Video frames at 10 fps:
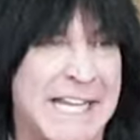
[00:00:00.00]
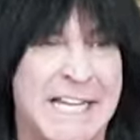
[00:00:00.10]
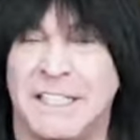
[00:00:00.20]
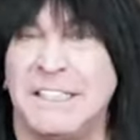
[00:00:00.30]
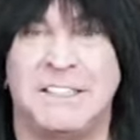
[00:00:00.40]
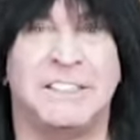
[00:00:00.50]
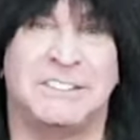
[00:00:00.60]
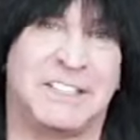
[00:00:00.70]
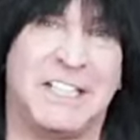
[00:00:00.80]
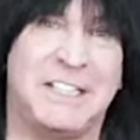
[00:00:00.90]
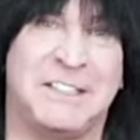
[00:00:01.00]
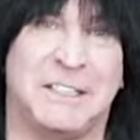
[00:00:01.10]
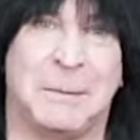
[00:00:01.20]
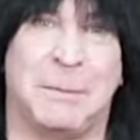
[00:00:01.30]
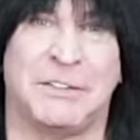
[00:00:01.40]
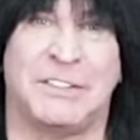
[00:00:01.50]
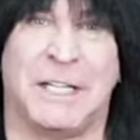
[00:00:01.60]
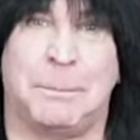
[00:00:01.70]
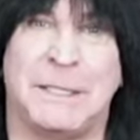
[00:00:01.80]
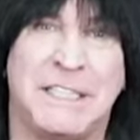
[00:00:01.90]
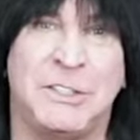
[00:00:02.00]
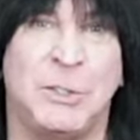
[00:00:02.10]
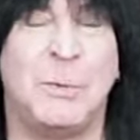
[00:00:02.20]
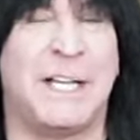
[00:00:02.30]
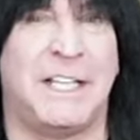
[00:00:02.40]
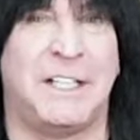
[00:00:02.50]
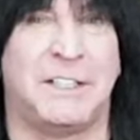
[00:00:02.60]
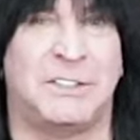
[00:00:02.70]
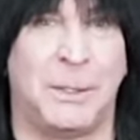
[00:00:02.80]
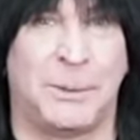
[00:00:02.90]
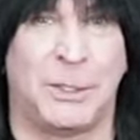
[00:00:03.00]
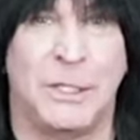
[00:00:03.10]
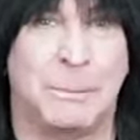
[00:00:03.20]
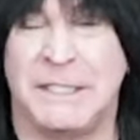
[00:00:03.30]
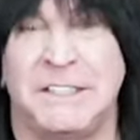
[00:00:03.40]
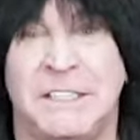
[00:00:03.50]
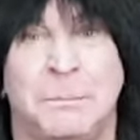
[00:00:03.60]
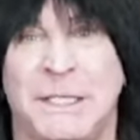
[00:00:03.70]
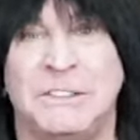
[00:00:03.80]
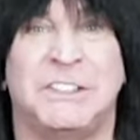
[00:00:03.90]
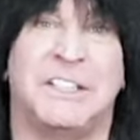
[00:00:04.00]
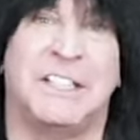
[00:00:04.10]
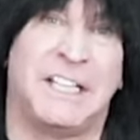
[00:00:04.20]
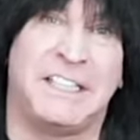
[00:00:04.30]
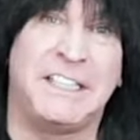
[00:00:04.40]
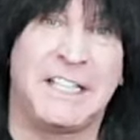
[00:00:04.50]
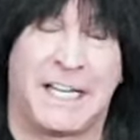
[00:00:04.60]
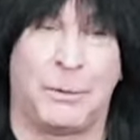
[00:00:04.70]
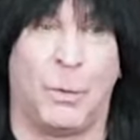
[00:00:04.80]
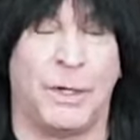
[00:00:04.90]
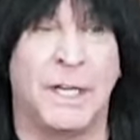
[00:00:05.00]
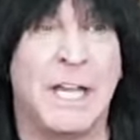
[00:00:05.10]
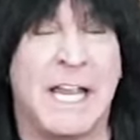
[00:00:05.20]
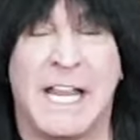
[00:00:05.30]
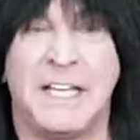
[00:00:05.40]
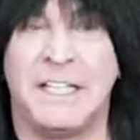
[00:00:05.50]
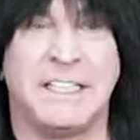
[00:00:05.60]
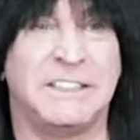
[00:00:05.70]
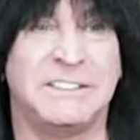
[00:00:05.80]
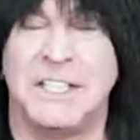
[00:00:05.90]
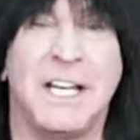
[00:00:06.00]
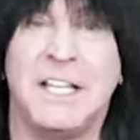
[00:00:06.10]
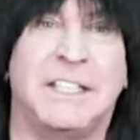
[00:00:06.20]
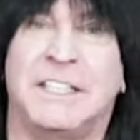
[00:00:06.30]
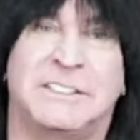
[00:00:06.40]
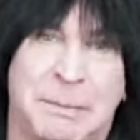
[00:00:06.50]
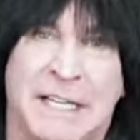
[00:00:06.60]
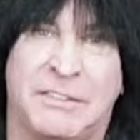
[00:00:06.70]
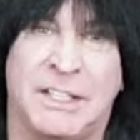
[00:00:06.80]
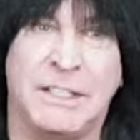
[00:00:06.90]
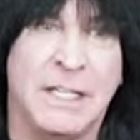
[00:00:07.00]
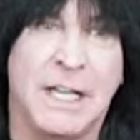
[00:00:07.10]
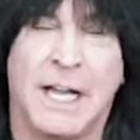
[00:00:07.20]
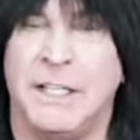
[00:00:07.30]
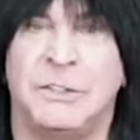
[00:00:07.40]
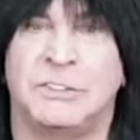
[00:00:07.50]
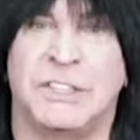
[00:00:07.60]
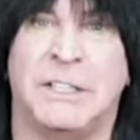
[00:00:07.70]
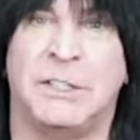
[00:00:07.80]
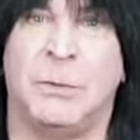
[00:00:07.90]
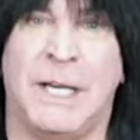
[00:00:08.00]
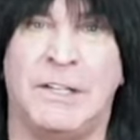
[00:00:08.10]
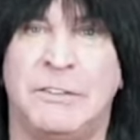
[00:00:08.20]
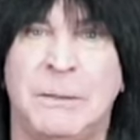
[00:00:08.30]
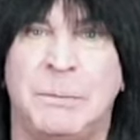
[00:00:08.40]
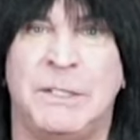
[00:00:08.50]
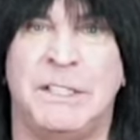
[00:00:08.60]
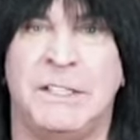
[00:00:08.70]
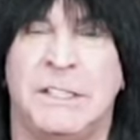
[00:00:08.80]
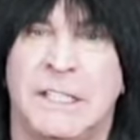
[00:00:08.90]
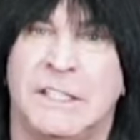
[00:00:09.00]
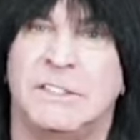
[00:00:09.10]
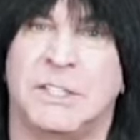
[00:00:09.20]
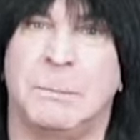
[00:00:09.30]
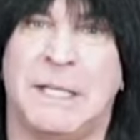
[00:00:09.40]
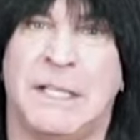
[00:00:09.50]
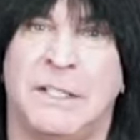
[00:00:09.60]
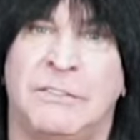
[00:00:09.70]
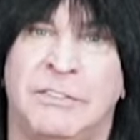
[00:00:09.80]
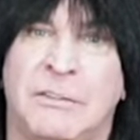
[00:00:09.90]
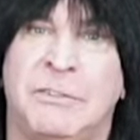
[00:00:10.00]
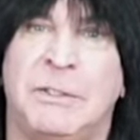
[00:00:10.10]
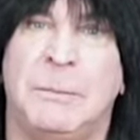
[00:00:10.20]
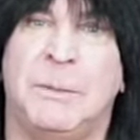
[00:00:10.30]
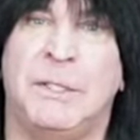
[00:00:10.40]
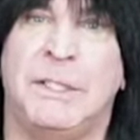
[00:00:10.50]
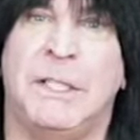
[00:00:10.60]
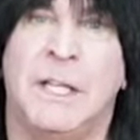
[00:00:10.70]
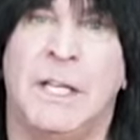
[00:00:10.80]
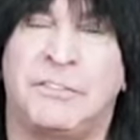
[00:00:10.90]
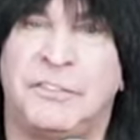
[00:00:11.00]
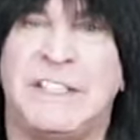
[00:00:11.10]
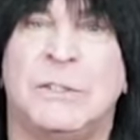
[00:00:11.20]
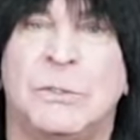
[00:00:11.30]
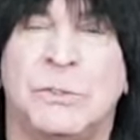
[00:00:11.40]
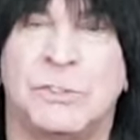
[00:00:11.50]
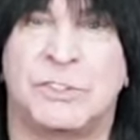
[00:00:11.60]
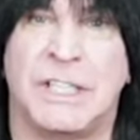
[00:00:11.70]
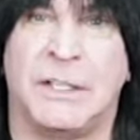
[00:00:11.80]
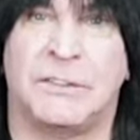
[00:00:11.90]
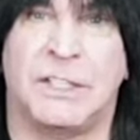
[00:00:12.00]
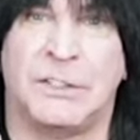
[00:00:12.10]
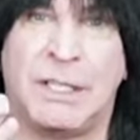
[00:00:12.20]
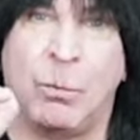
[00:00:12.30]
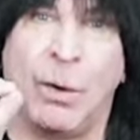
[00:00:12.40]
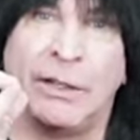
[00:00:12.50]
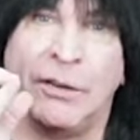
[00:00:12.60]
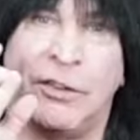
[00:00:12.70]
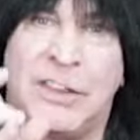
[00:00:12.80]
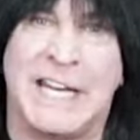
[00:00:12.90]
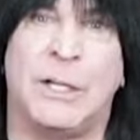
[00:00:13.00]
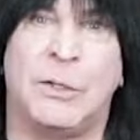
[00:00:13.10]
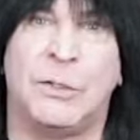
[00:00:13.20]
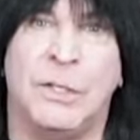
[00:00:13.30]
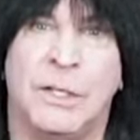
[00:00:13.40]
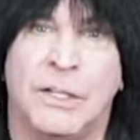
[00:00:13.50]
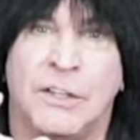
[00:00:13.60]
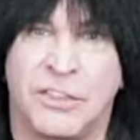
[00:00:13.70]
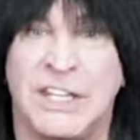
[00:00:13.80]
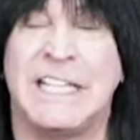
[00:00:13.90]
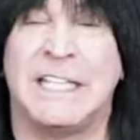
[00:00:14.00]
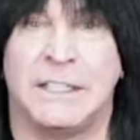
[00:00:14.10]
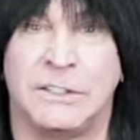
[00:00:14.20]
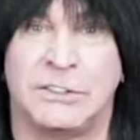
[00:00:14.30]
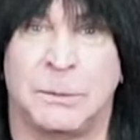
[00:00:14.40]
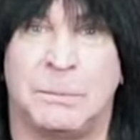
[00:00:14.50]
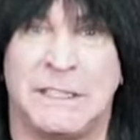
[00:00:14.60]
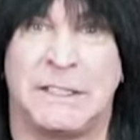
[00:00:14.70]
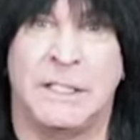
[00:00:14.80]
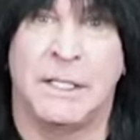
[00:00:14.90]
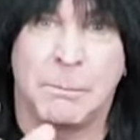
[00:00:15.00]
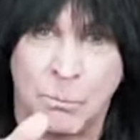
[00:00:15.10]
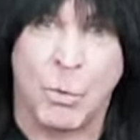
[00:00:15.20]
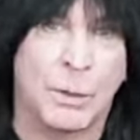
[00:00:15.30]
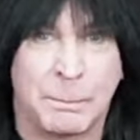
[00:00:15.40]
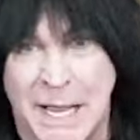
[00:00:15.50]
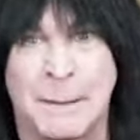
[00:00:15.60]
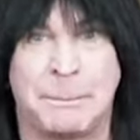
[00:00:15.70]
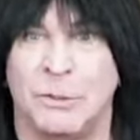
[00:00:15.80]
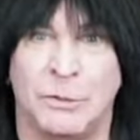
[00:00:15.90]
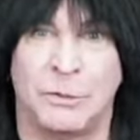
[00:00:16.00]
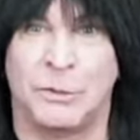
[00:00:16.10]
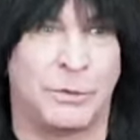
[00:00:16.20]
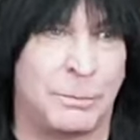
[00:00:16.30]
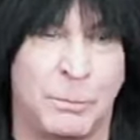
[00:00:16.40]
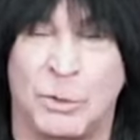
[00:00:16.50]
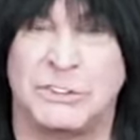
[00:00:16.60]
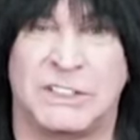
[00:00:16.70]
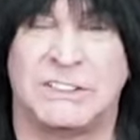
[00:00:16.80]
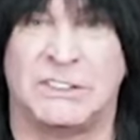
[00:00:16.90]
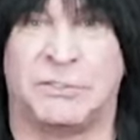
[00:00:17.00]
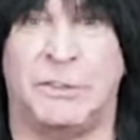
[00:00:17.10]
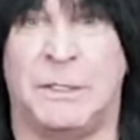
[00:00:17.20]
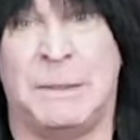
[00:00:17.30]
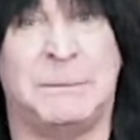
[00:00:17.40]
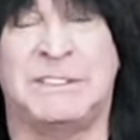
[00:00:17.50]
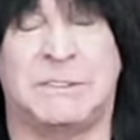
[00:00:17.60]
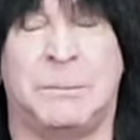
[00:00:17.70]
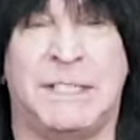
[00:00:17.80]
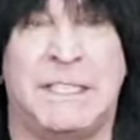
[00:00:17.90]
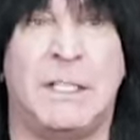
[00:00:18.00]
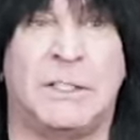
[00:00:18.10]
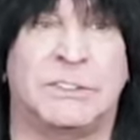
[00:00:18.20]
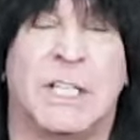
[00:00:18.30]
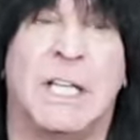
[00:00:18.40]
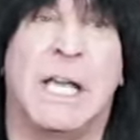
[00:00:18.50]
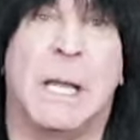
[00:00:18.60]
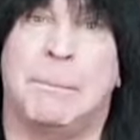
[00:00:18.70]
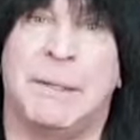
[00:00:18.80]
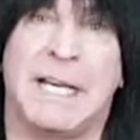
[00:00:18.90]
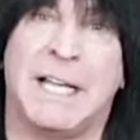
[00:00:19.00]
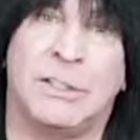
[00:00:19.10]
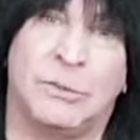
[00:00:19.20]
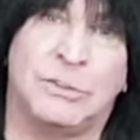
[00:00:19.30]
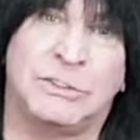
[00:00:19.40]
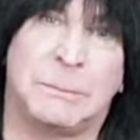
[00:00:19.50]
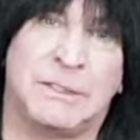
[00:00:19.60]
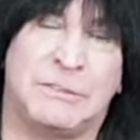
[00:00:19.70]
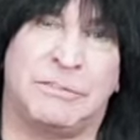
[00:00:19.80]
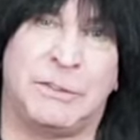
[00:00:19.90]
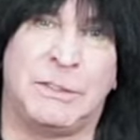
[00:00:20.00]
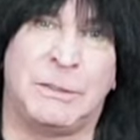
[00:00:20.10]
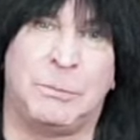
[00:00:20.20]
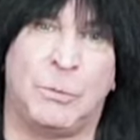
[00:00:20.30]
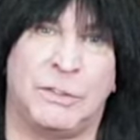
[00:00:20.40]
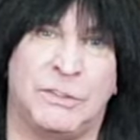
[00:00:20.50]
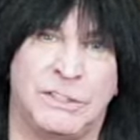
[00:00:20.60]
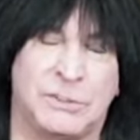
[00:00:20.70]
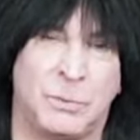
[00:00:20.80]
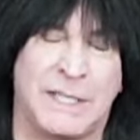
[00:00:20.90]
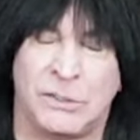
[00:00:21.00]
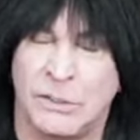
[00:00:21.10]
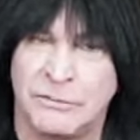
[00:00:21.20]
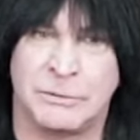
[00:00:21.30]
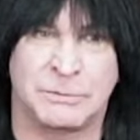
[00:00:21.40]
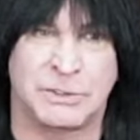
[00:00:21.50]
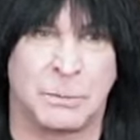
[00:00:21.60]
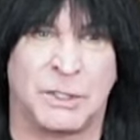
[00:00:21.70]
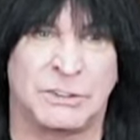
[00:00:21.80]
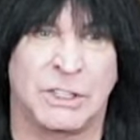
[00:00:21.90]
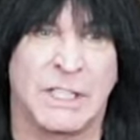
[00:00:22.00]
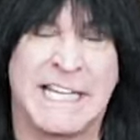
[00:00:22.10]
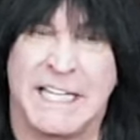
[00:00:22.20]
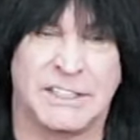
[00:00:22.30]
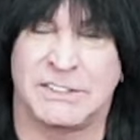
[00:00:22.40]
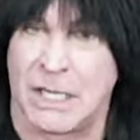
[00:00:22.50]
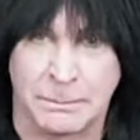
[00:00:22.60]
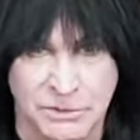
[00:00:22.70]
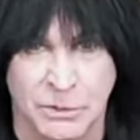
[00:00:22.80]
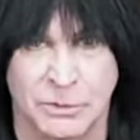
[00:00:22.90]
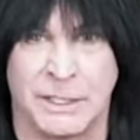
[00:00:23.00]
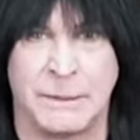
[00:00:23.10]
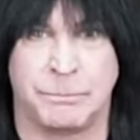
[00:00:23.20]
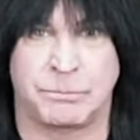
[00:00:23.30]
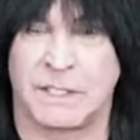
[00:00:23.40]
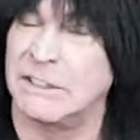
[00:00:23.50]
And he didn't say anything about that. But he knew I had a double. But he didn't mention that he had one. And it's not like it's a bad thing. I understand, you know, everybody is competitive. Everybody feels that they want their thing to be more popular or more successful than maybe somebody else. But I learned something very important. This is why I love him so much. His albums are great.